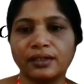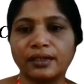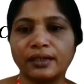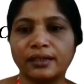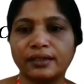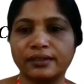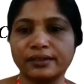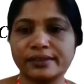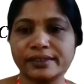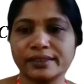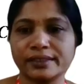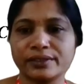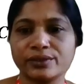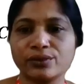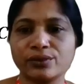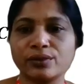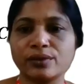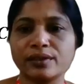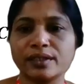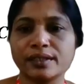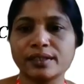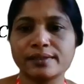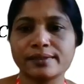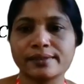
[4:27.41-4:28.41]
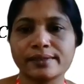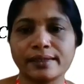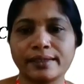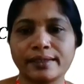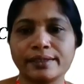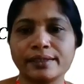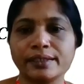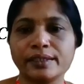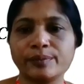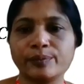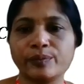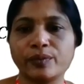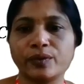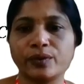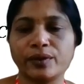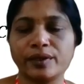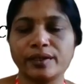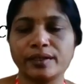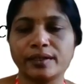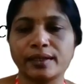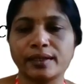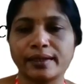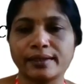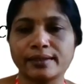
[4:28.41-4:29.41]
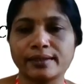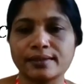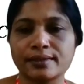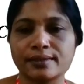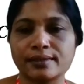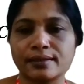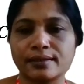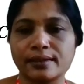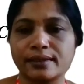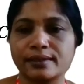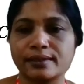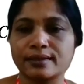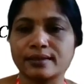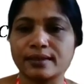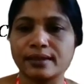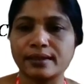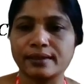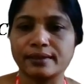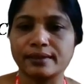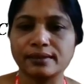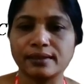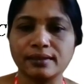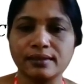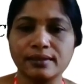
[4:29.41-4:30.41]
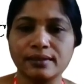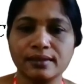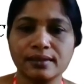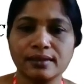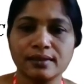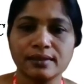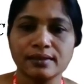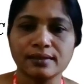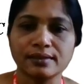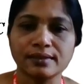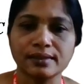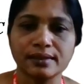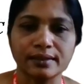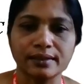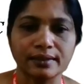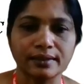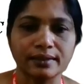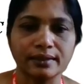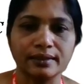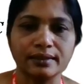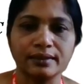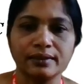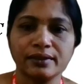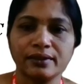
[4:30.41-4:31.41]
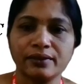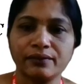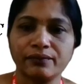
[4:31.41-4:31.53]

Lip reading: and z naught is any point lies inside the circle,